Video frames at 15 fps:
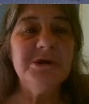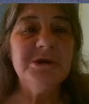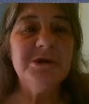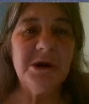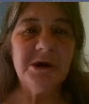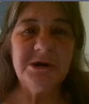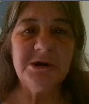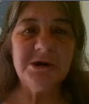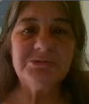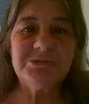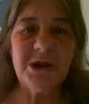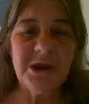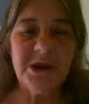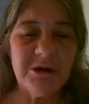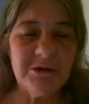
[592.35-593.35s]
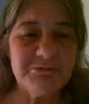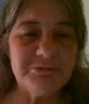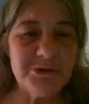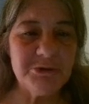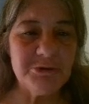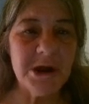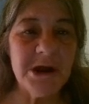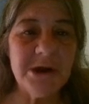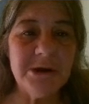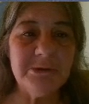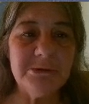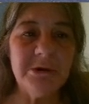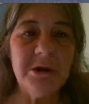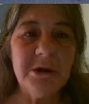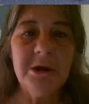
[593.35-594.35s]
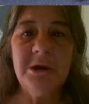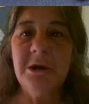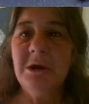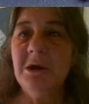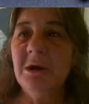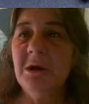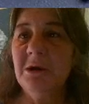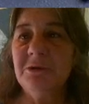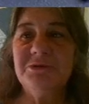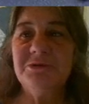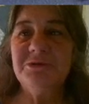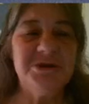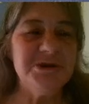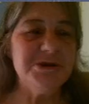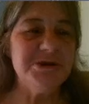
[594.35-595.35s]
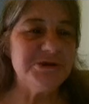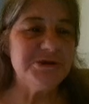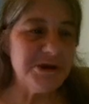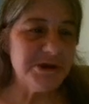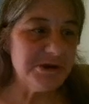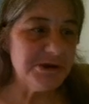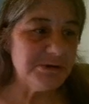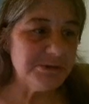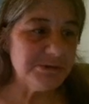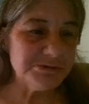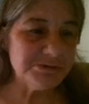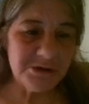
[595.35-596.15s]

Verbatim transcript: um, to help you out detail